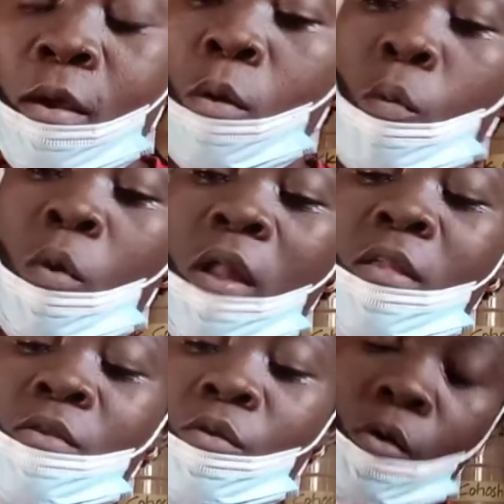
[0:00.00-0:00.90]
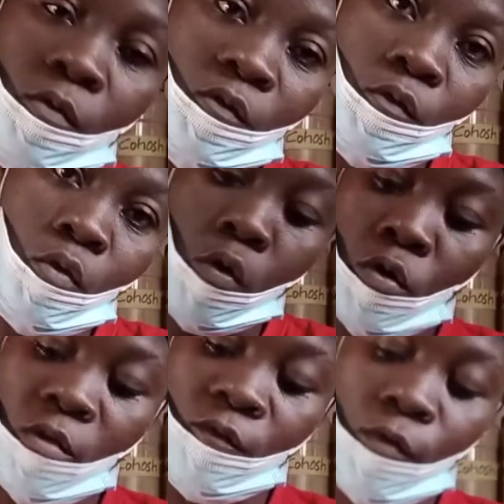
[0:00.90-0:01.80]
1 liter of
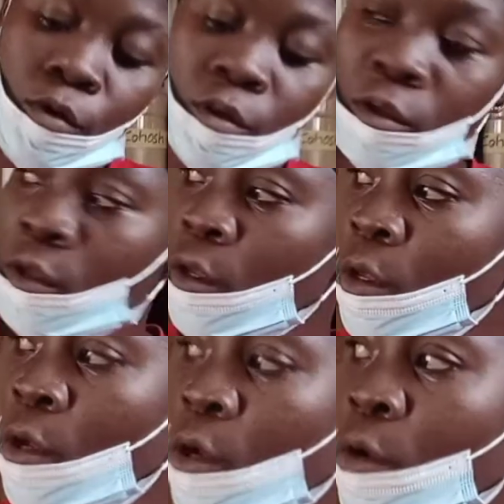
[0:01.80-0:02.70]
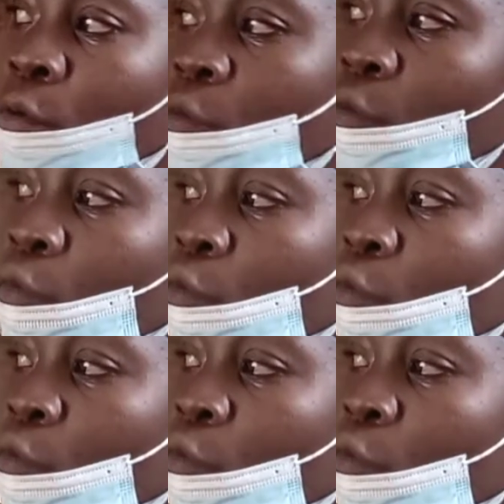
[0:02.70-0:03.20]
olive oil to